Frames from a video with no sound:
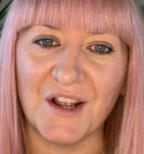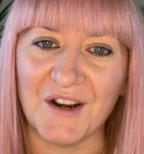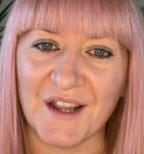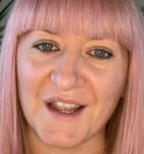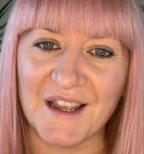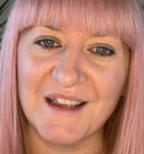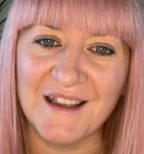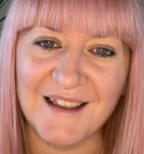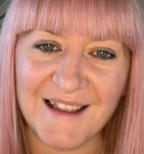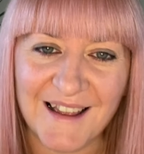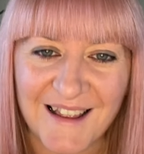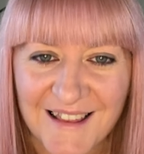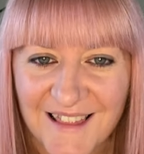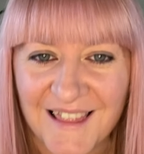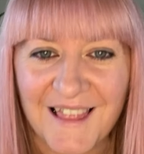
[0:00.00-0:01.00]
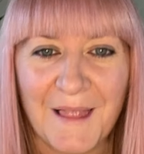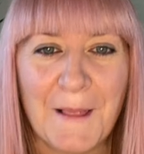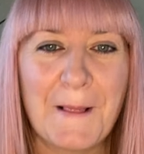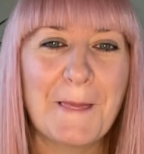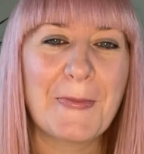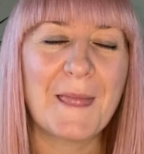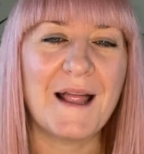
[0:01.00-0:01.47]
on it.
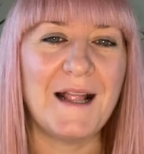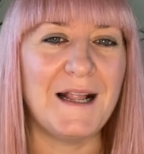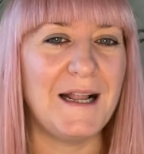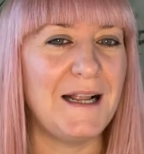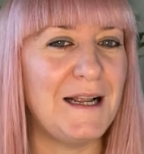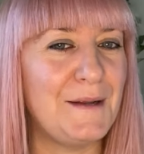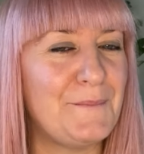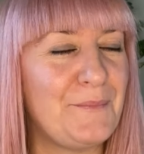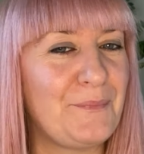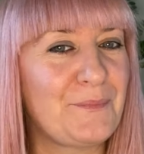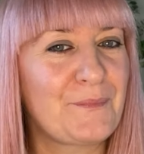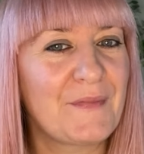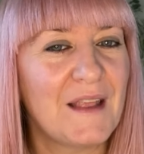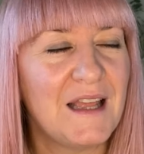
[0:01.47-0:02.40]
And